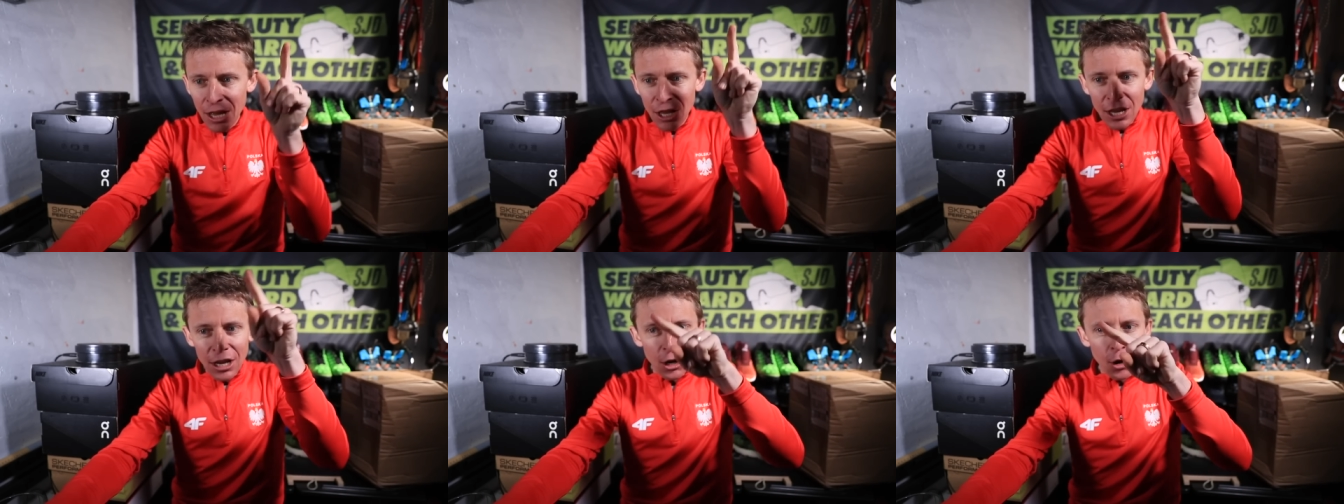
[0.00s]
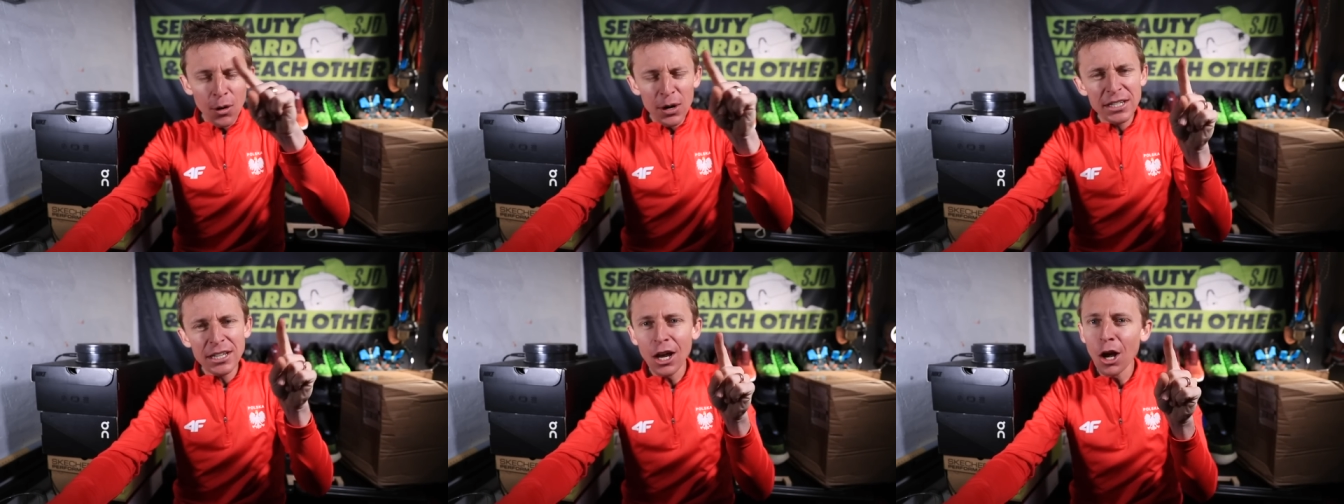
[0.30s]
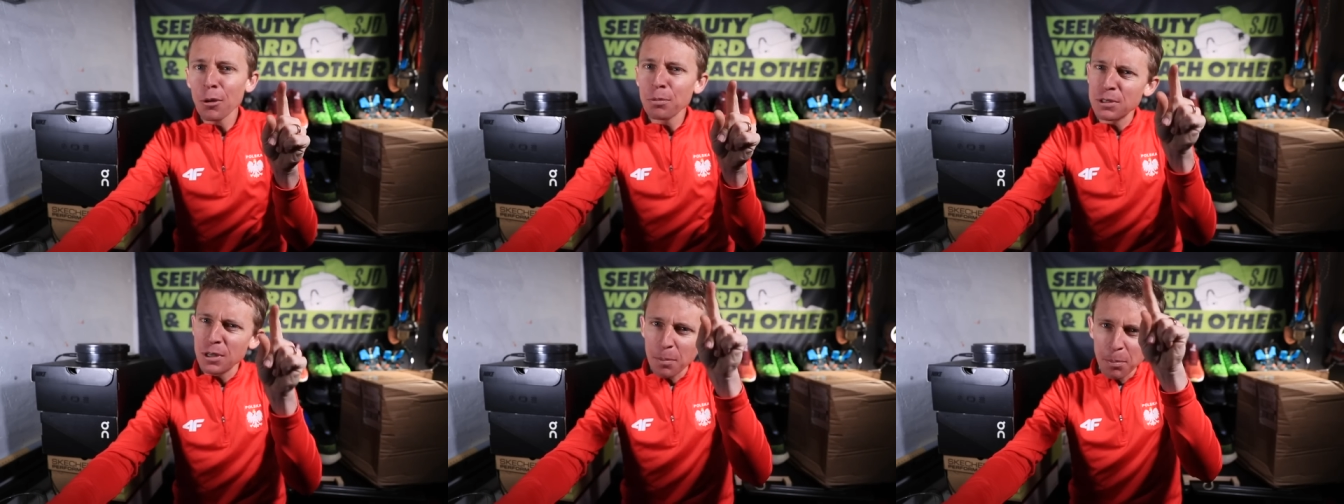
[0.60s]
it always
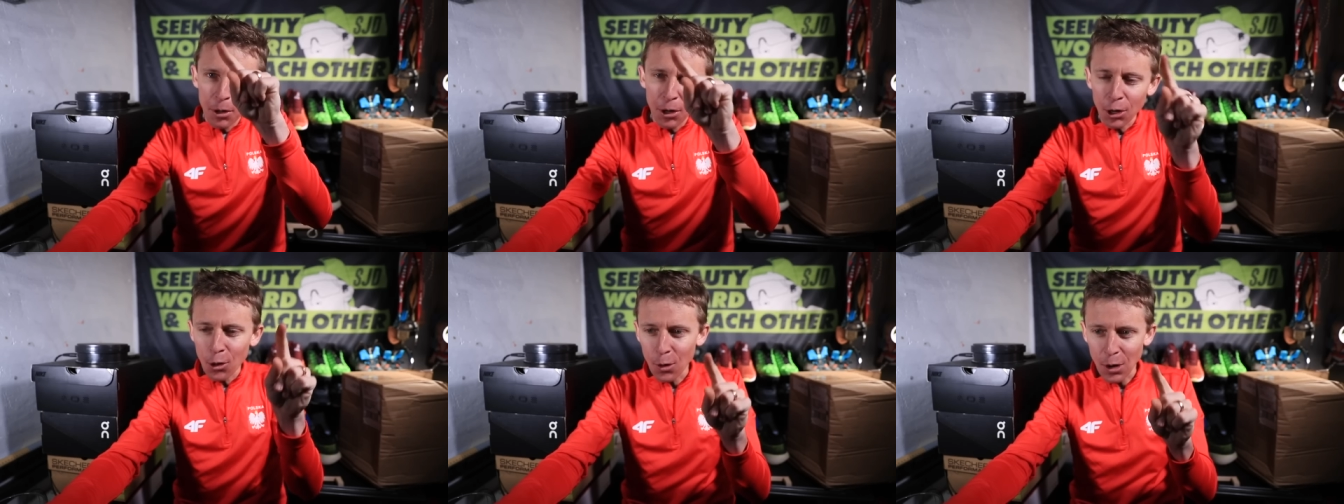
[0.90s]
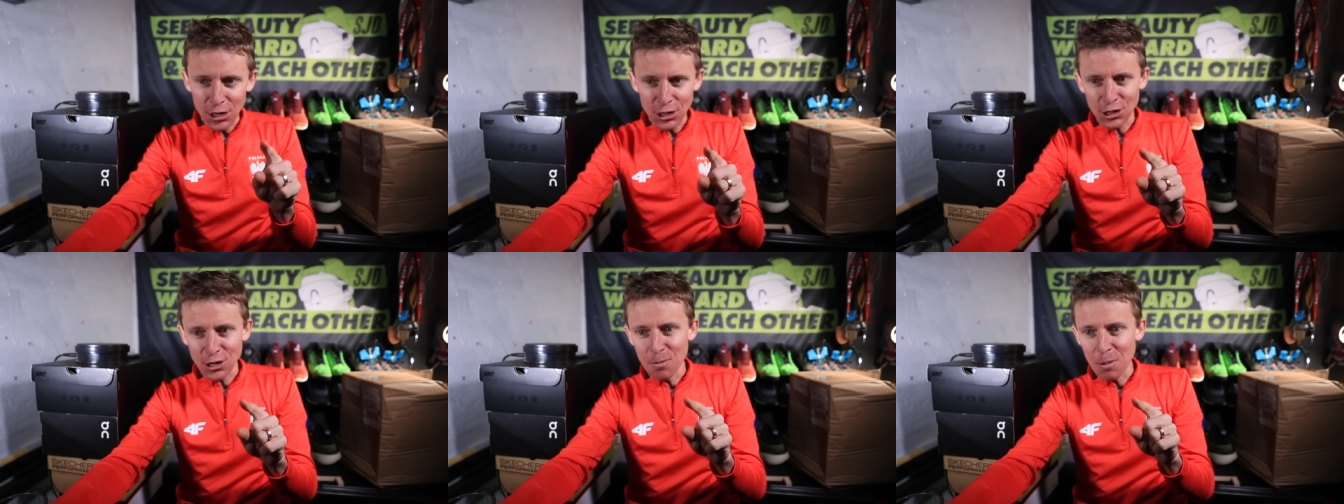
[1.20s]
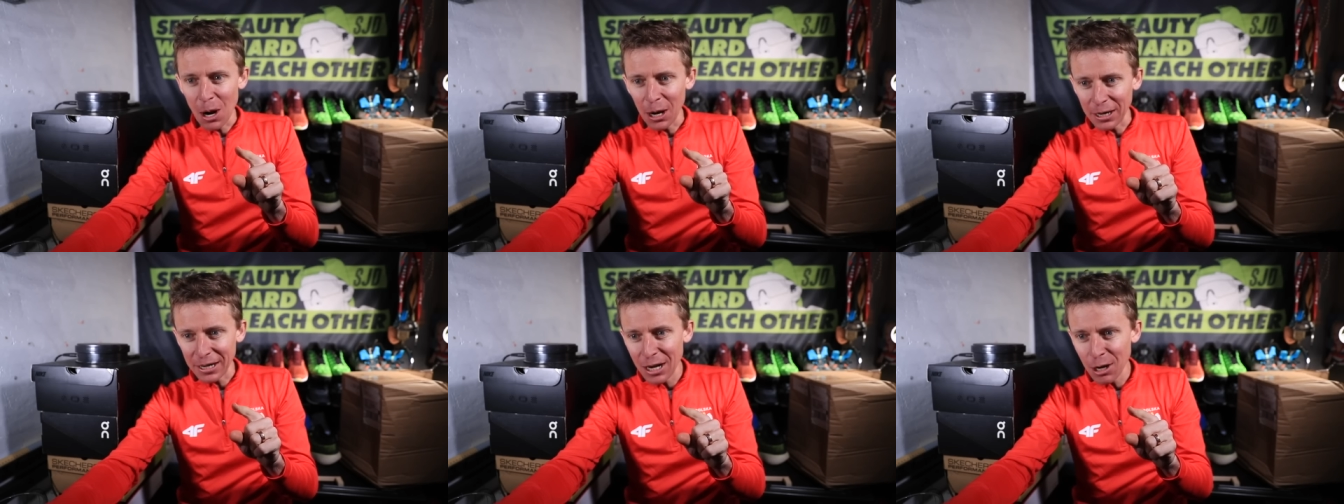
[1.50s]
helps to put a question
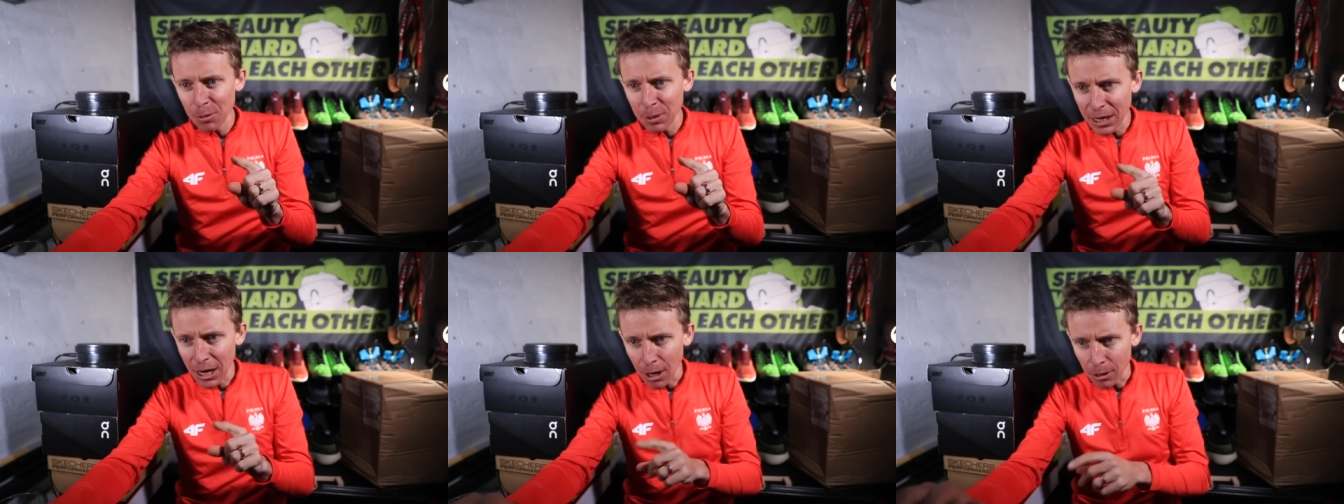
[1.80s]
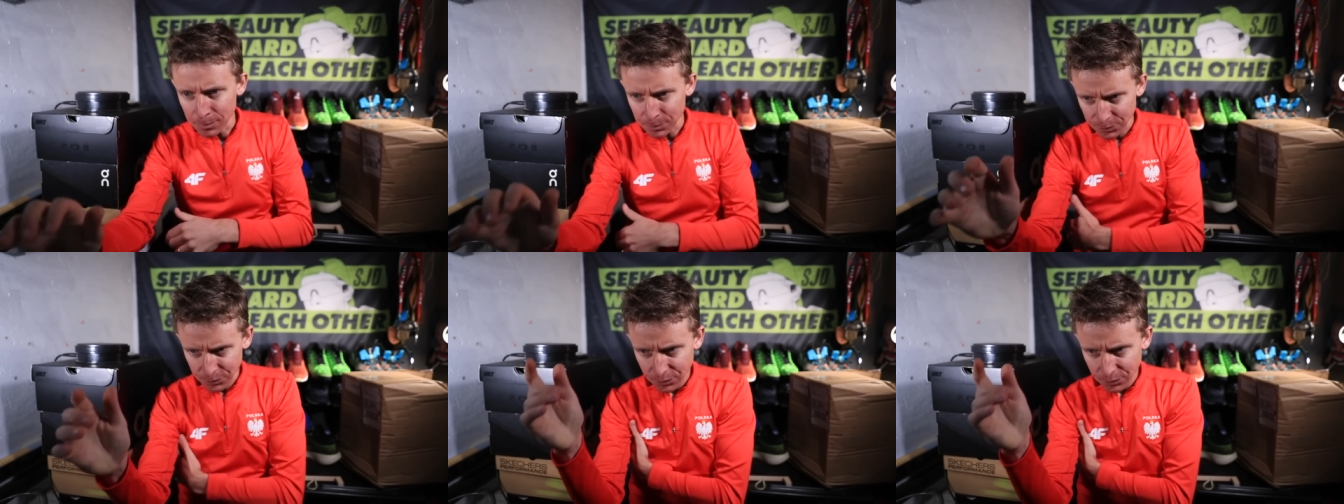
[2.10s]
mark. Here we go.